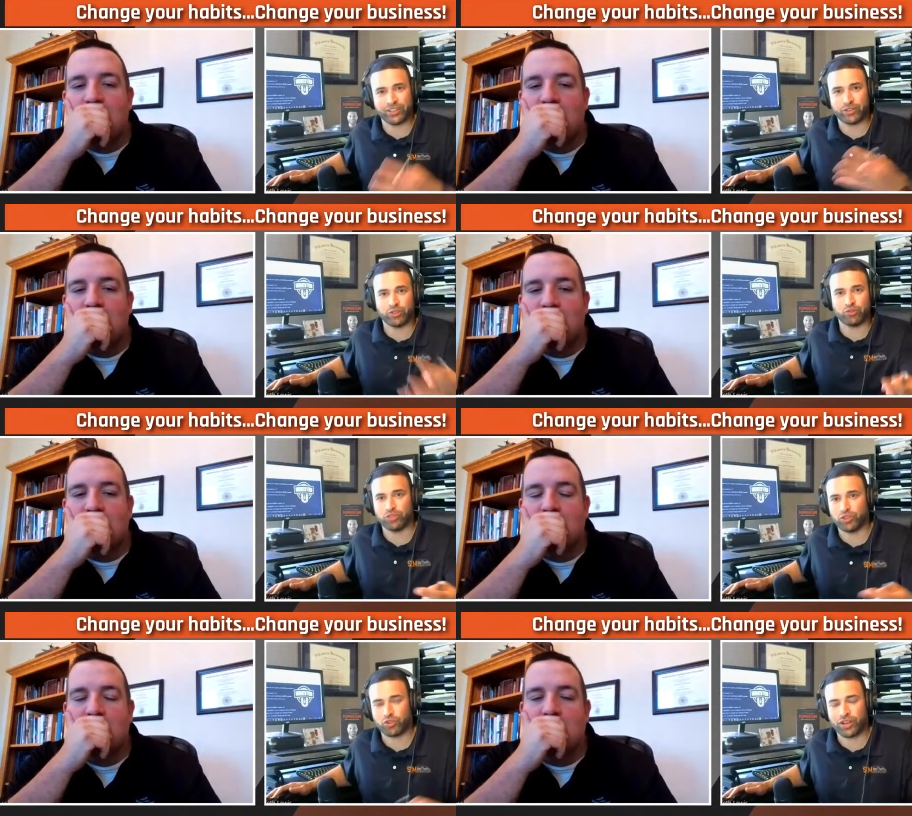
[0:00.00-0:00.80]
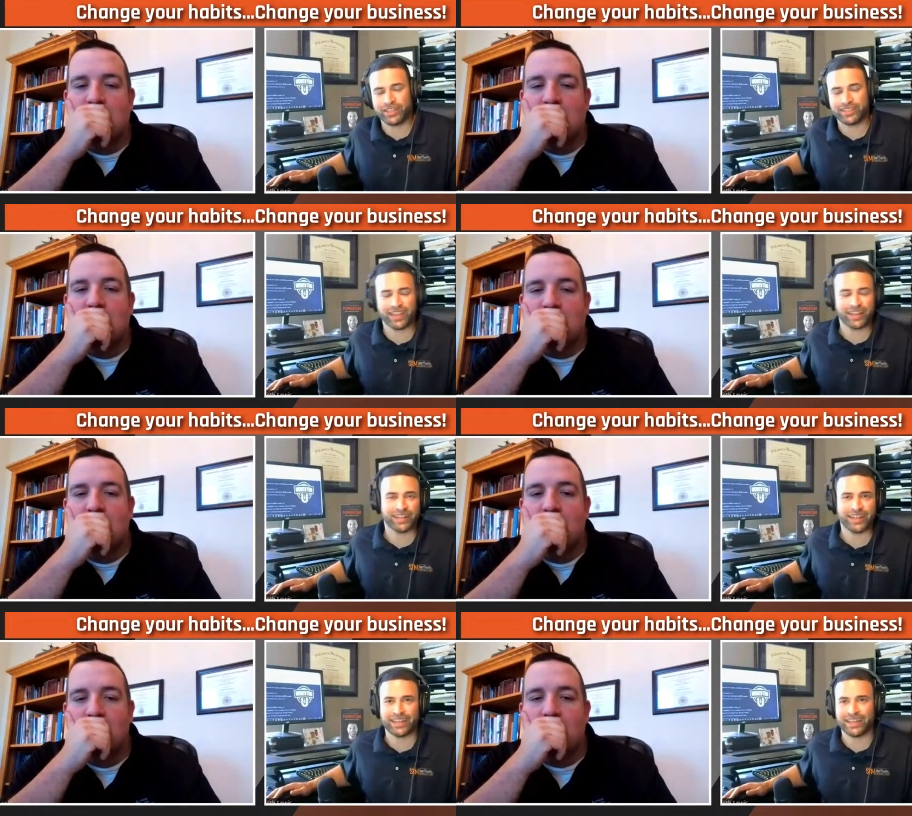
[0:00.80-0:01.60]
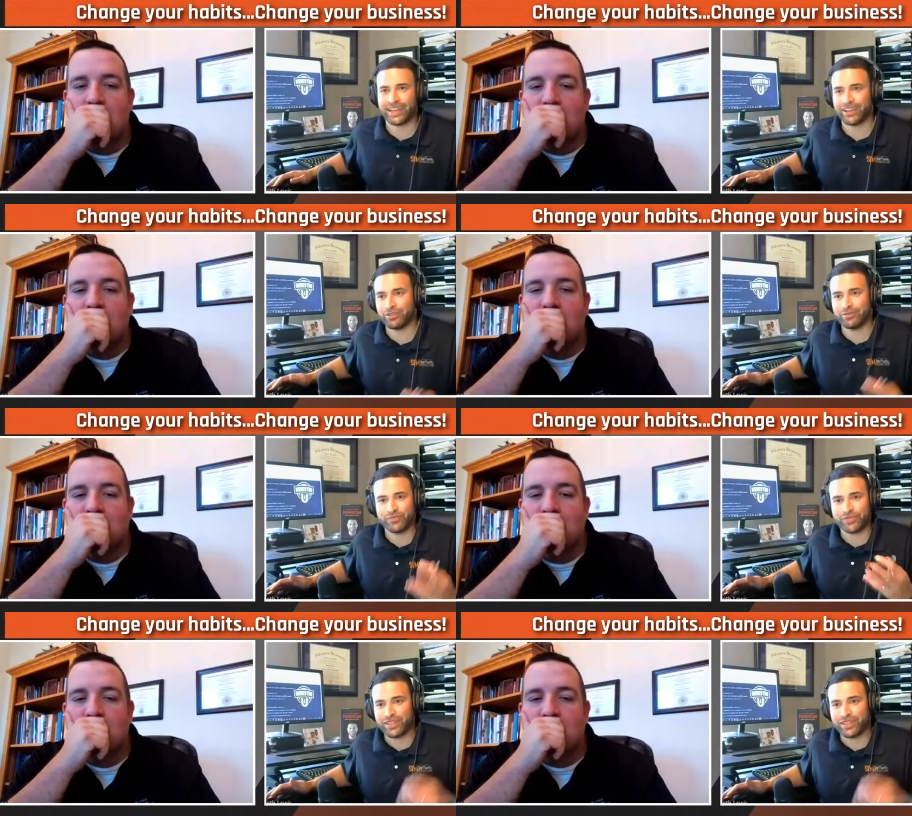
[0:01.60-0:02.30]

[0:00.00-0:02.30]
Speaker 1: you know you you run it day to day now